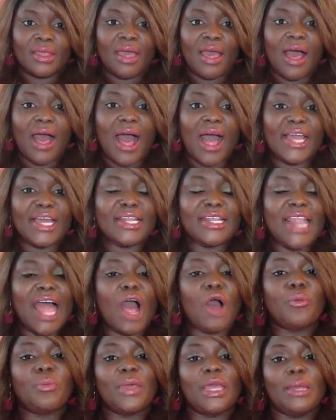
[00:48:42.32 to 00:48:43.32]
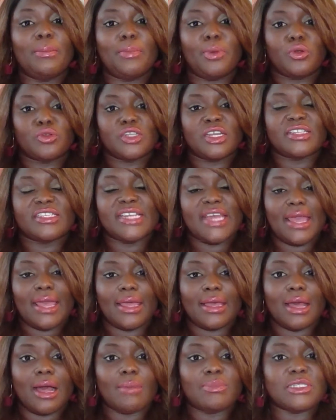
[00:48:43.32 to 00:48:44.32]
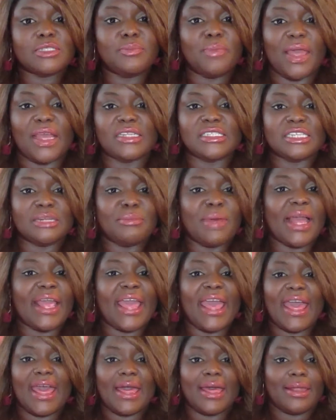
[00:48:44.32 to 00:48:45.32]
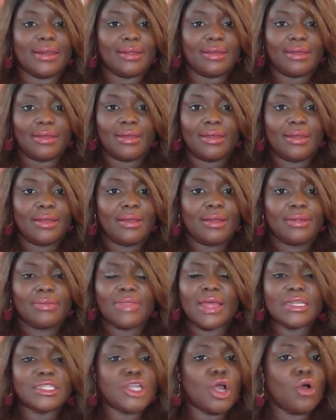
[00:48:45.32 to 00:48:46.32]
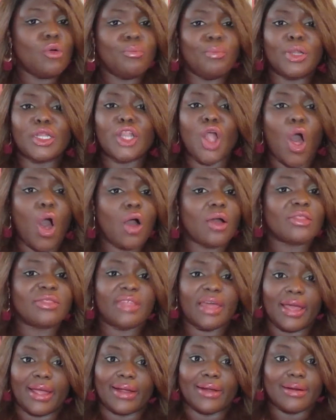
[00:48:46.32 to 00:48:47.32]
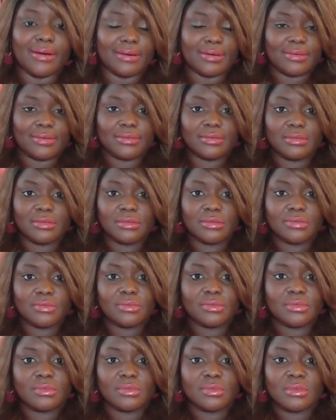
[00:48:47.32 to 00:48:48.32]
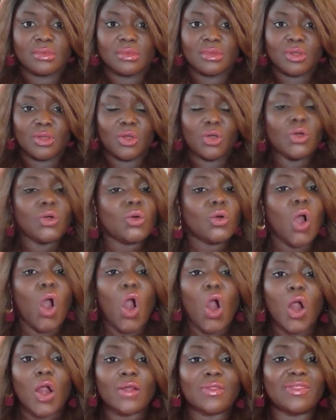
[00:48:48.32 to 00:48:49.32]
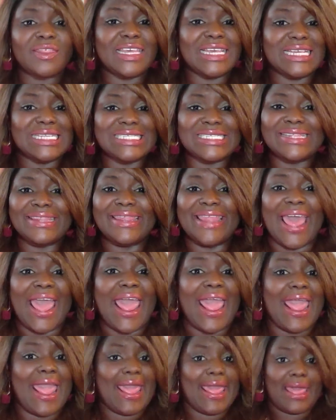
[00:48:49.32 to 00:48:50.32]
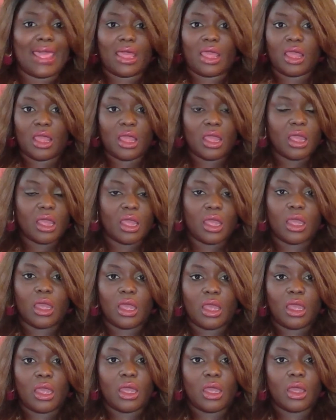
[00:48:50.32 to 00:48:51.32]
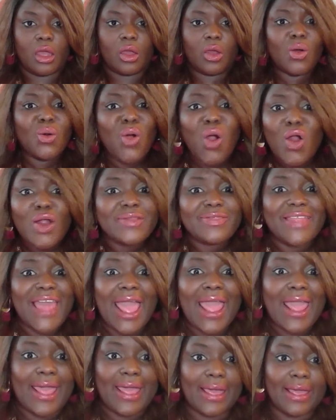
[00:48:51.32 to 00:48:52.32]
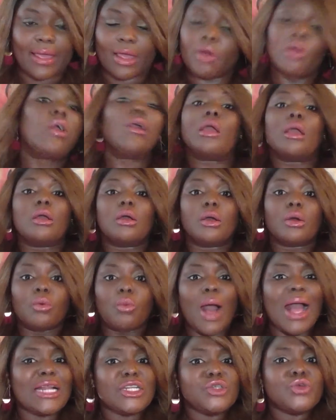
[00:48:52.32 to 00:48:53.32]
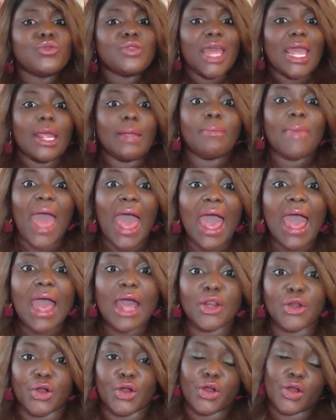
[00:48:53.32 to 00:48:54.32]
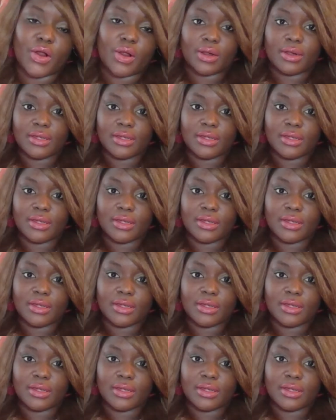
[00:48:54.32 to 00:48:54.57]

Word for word: I allow people to take up space in my head that don't belong there. Who are these they? Who are they? Why do they matter?